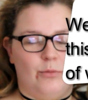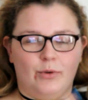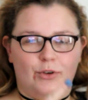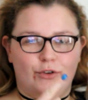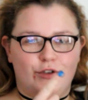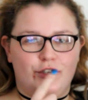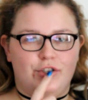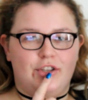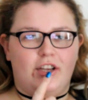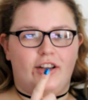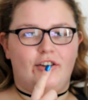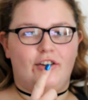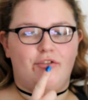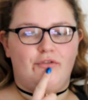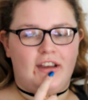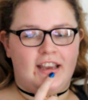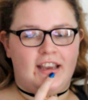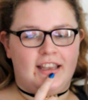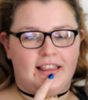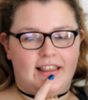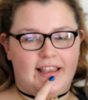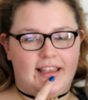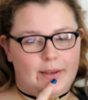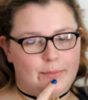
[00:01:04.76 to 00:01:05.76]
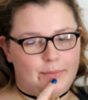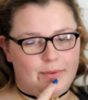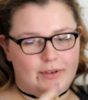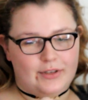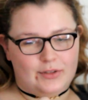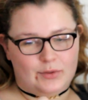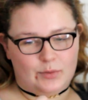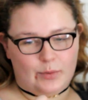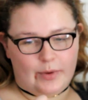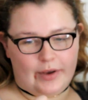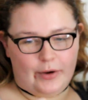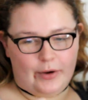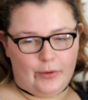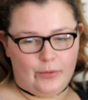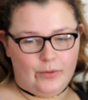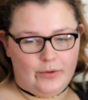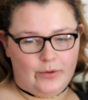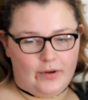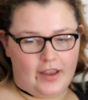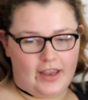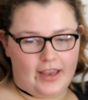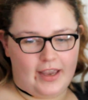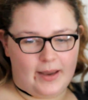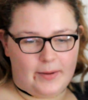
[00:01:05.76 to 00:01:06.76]
where she done a red lip as well.
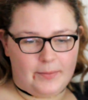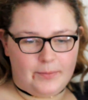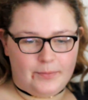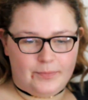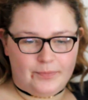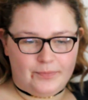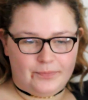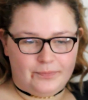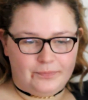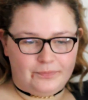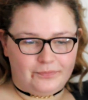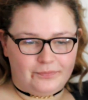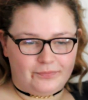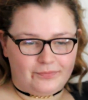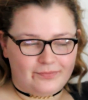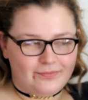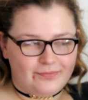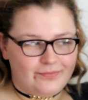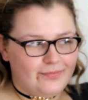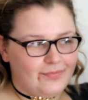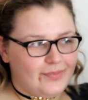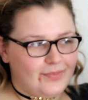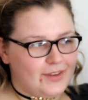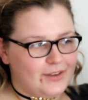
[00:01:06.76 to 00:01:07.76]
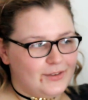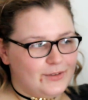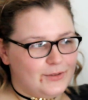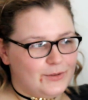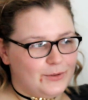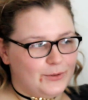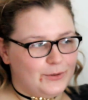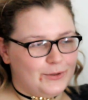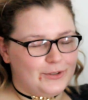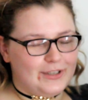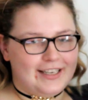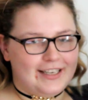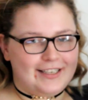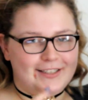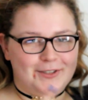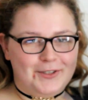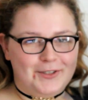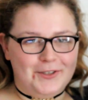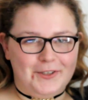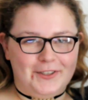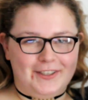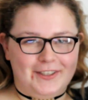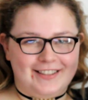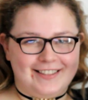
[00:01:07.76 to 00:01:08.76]
So he's
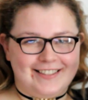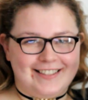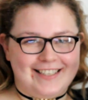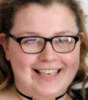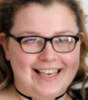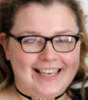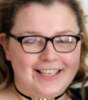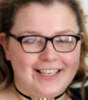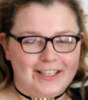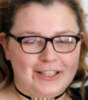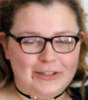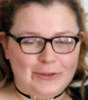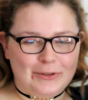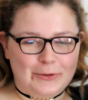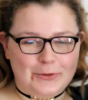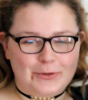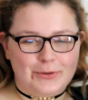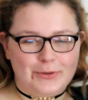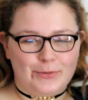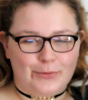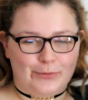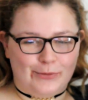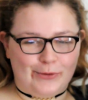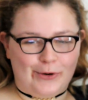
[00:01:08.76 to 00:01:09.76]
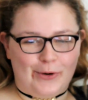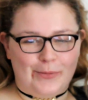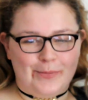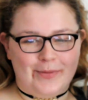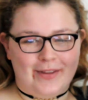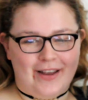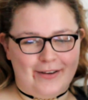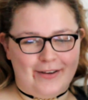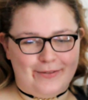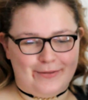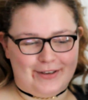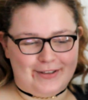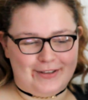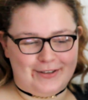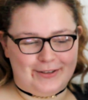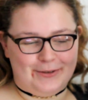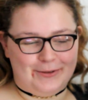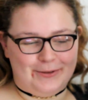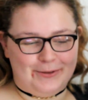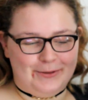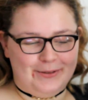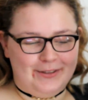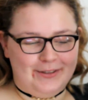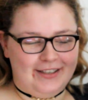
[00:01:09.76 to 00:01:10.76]
taken notes from that
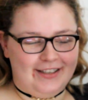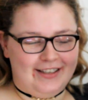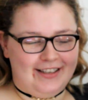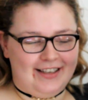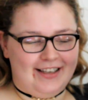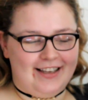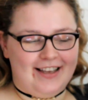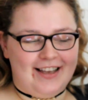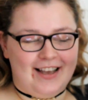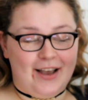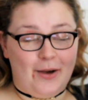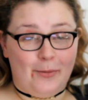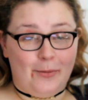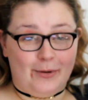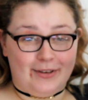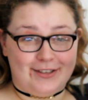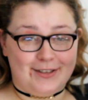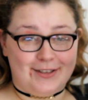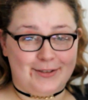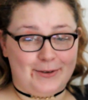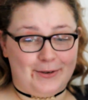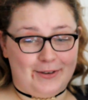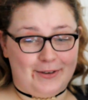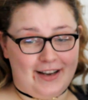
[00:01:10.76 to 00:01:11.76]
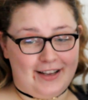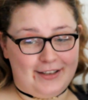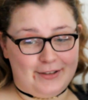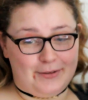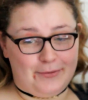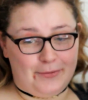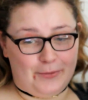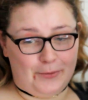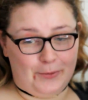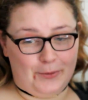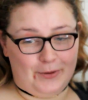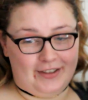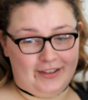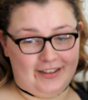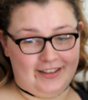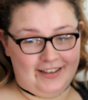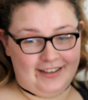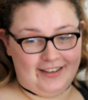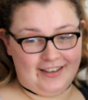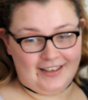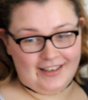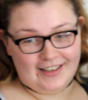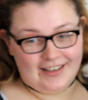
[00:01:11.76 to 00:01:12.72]
video, which is on his phone.